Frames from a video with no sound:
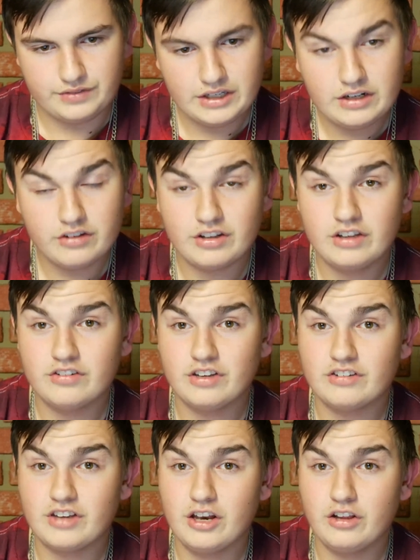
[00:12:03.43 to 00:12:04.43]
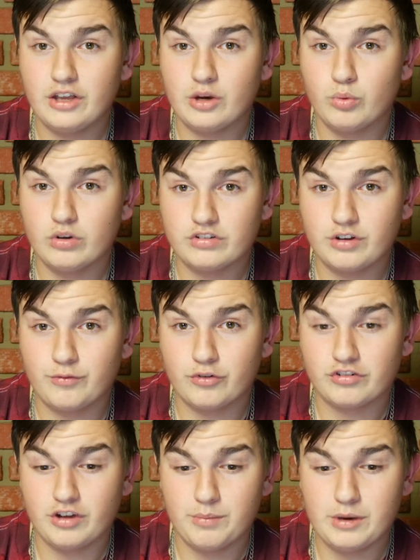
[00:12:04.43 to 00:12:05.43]
in a sense, that's kind of like what sub for
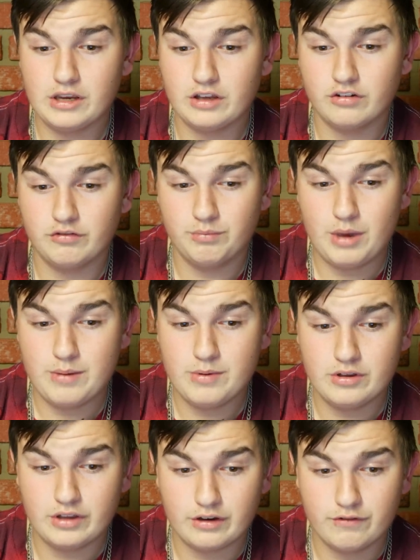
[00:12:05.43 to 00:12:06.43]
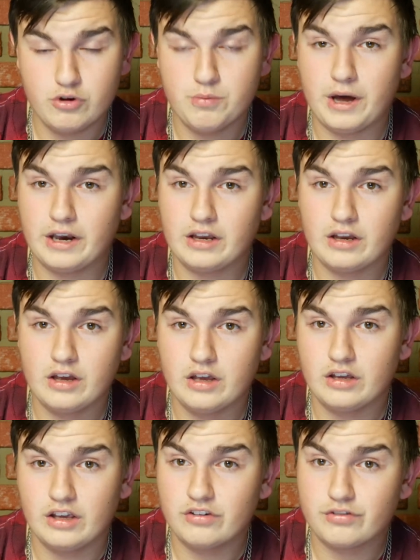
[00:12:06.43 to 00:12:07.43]
subbing and maybe like view botting
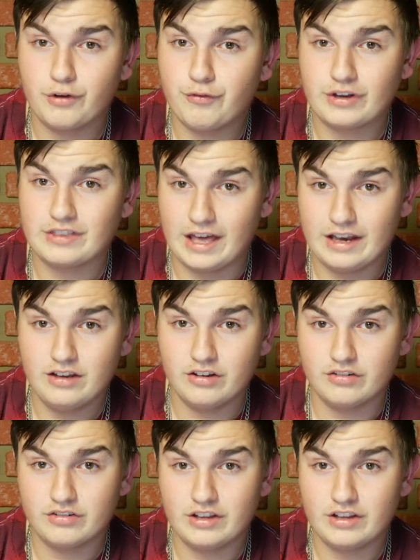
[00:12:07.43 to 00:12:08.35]
and stuff like that is,